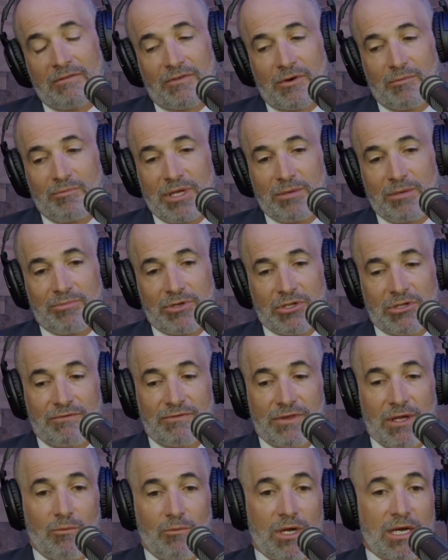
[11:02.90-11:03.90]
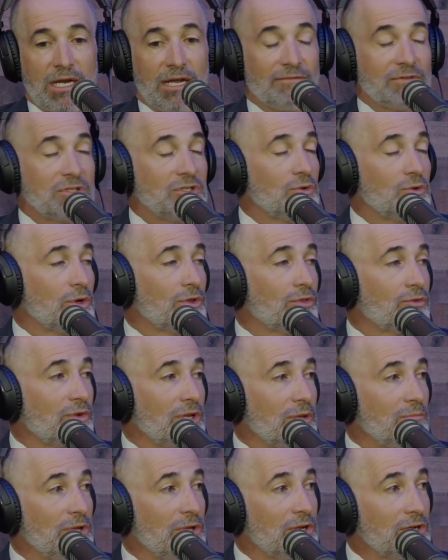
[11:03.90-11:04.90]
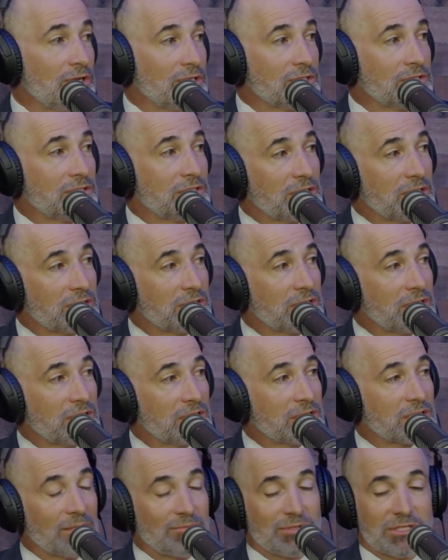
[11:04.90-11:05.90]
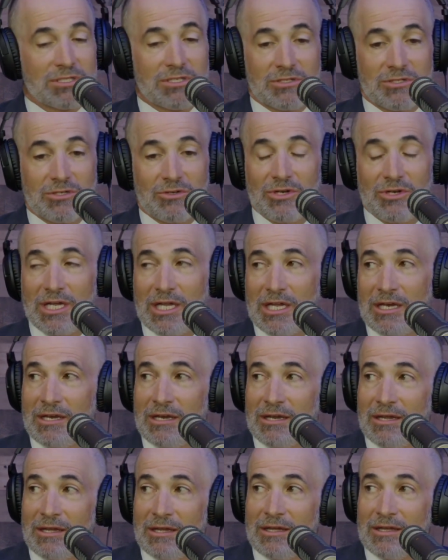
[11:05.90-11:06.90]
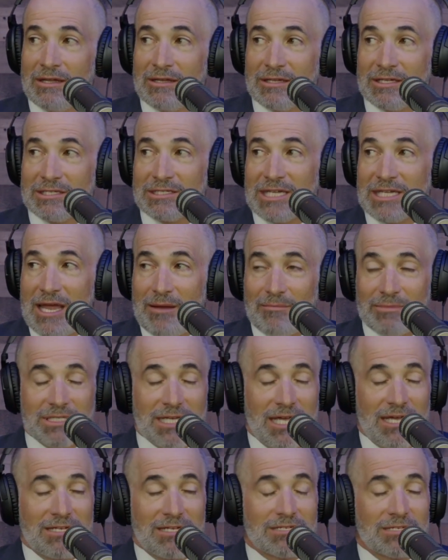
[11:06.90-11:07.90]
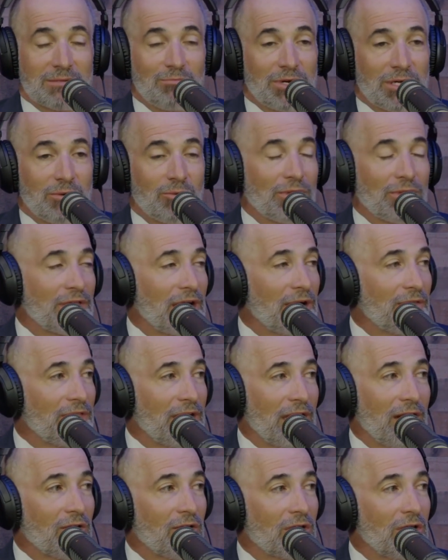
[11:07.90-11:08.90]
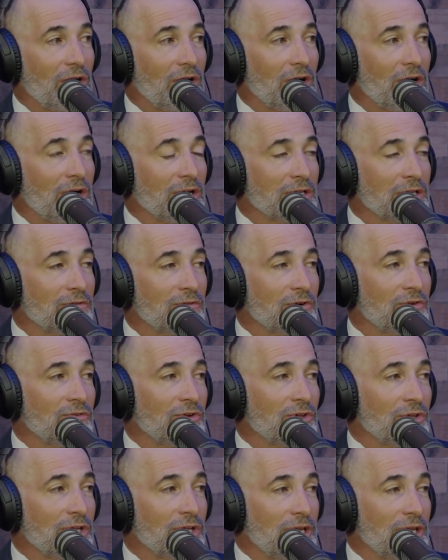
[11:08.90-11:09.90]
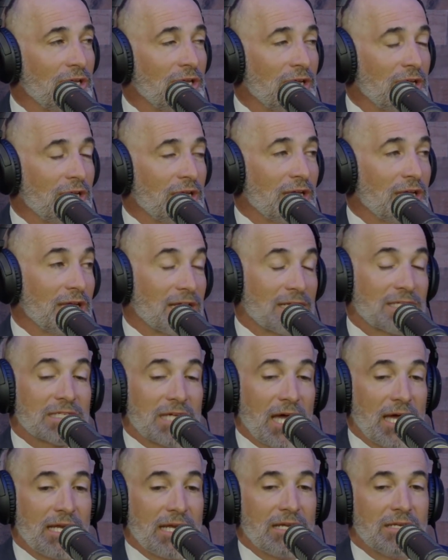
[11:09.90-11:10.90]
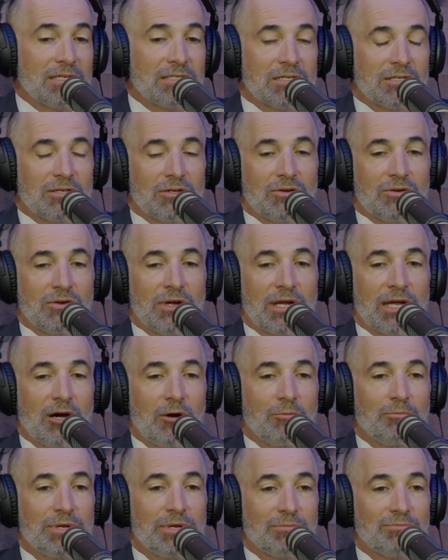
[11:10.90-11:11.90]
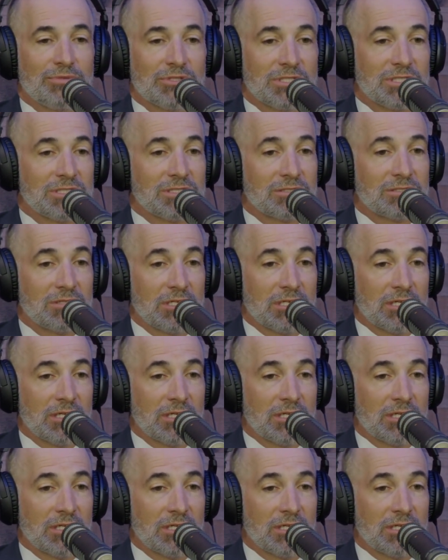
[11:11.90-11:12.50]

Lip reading: for people, if they want to have 2 or 3 beers, just to substitute in the same taste but without the alcohol, we're really excited to help people to